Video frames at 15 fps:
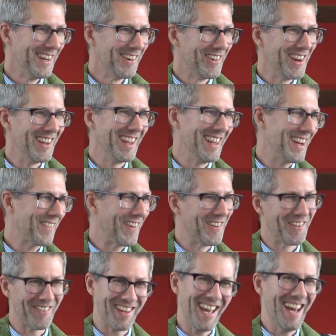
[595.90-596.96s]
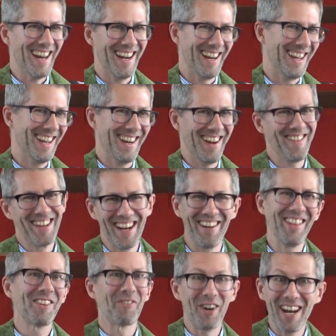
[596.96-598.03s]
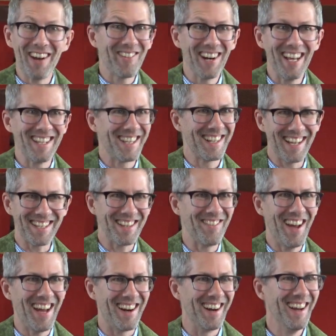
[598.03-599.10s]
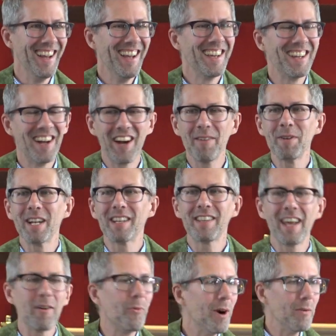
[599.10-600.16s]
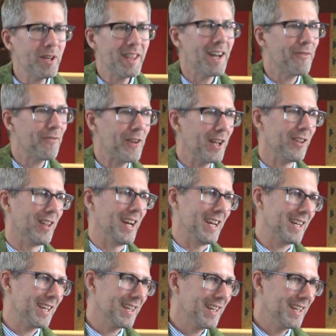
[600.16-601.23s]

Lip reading: Really, like we were Canada here. Like whatever it is, it doesn't matter. What would that feel like?